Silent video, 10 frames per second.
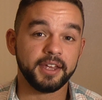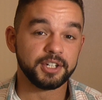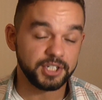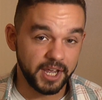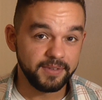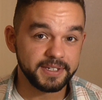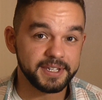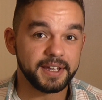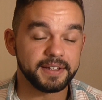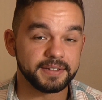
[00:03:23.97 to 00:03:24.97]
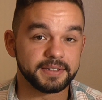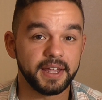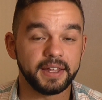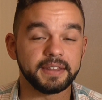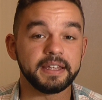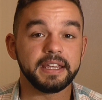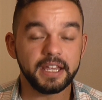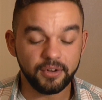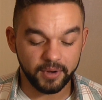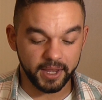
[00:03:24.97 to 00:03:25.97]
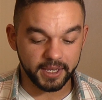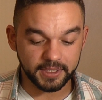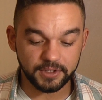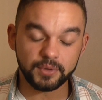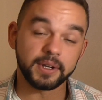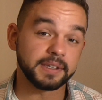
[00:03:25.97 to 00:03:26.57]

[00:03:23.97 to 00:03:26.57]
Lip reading: Chevy says that the E-Ray can do